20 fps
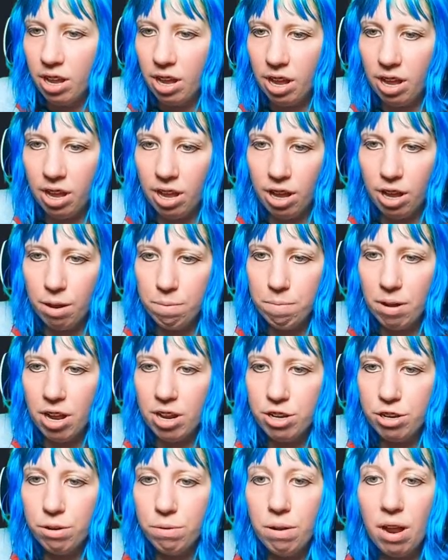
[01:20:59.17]

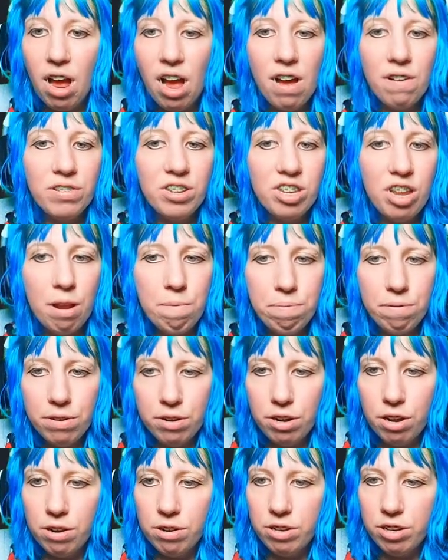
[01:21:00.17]
I do have
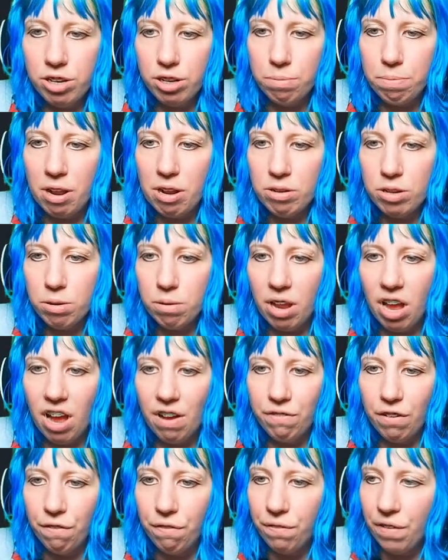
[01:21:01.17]
separate nodes as well. So I
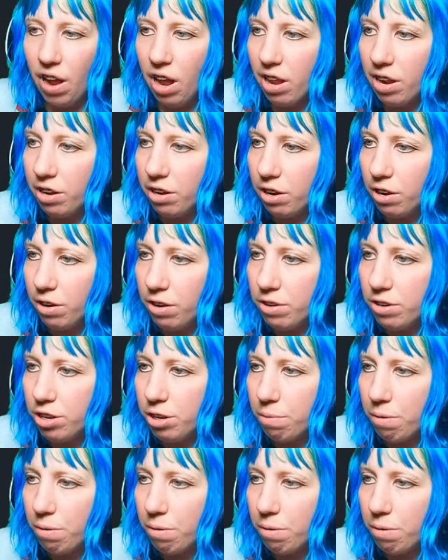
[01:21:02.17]
have a fire node.